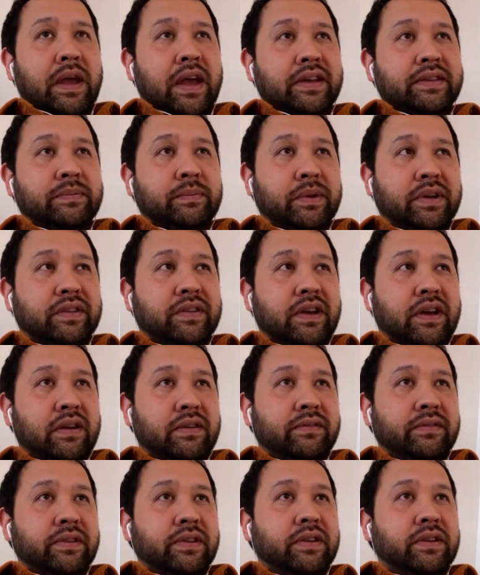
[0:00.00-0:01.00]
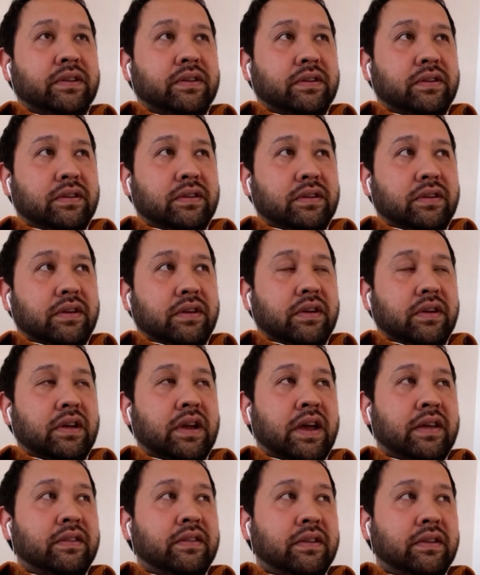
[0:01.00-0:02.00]
aspect out of it,
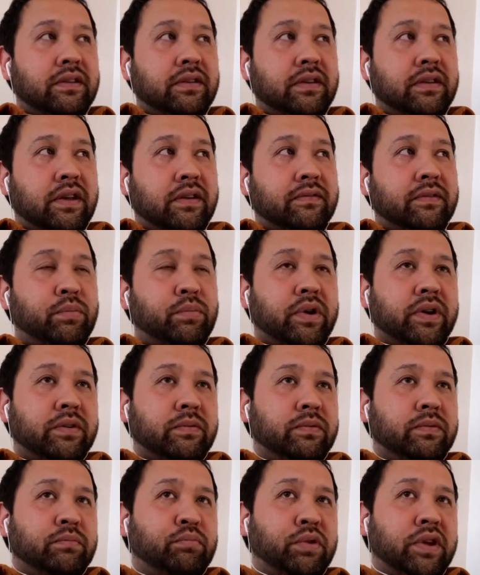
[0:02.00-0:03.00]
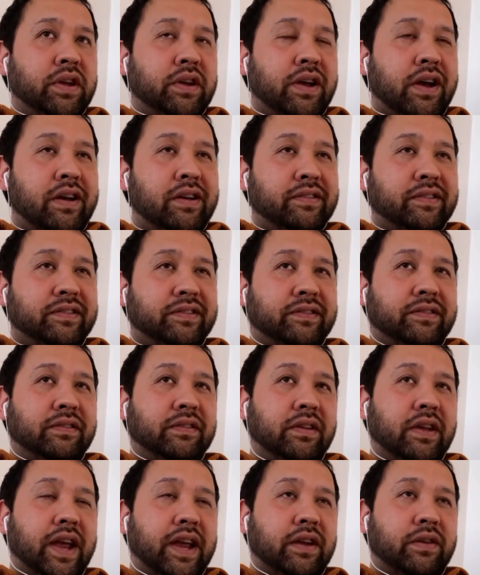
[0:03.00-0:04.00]
and then everybody would be an artist,
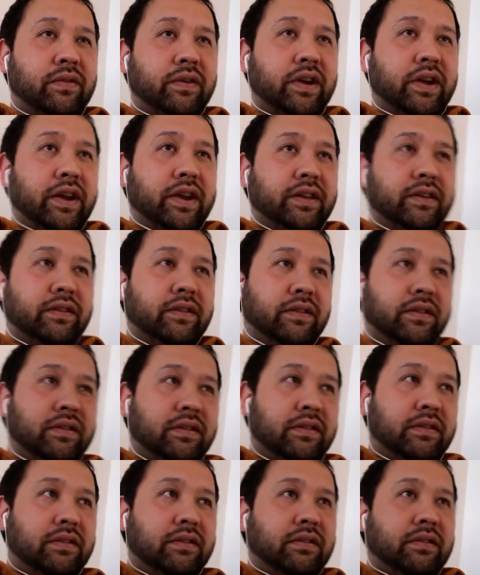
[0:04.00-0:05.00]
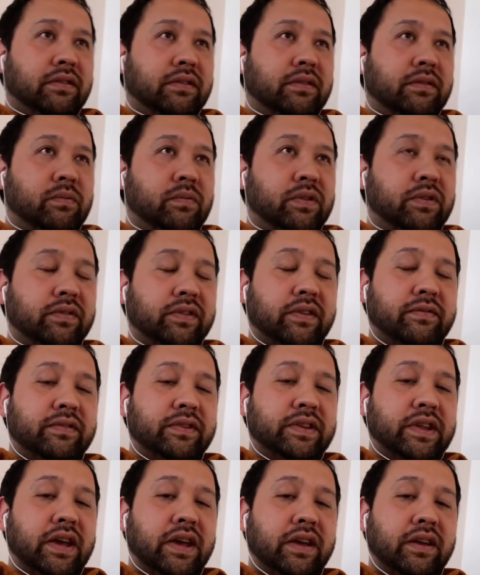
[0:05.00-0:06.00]
like creating the world
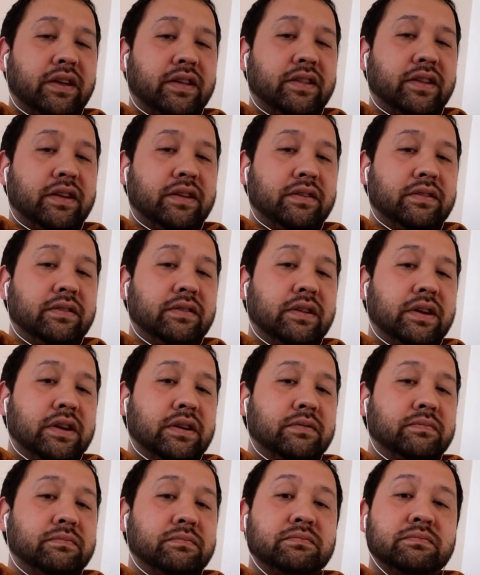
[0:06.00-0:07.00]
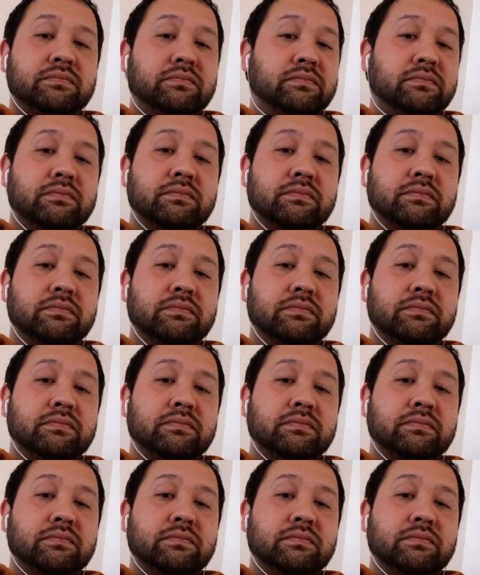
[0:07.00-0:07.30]
every day, and then